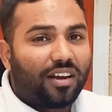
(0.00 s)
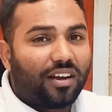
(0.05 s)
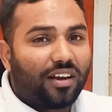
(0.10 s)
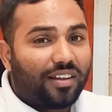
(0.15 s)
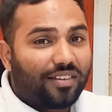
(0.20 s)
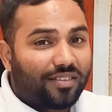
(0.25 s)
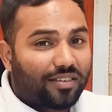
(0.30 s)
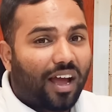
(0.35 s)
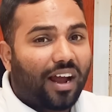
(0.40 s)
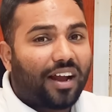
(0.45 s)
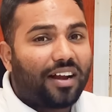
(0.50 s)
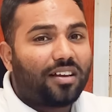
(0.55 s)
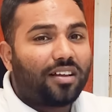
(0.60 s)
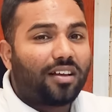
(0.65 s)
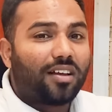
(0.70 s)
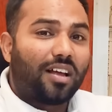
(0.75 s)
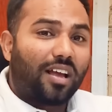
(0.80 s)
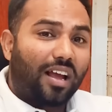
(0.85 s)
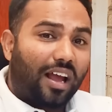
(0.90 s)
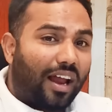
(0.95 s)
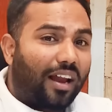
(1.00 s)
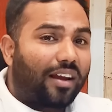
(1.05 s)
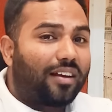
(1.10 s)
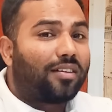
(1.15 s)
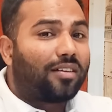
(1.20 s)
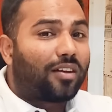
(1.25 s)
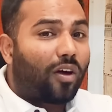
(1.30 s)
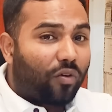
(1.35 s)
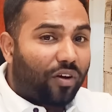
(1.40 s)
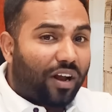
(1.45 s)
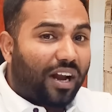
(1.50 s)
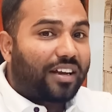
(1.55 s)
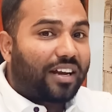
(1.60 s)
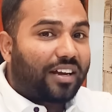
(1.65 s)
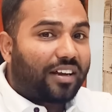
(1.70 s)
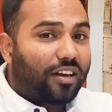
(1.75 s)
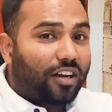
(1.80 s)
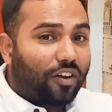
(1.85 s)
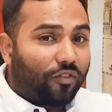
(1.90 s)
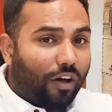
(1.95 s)
designed and now get
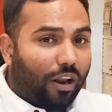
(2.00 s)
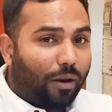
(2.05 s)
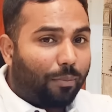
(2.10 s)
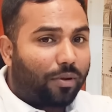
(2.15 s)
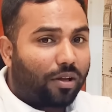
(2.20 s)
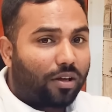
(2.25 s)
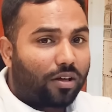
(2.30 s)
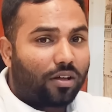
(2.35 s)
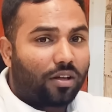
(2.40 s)
it developed.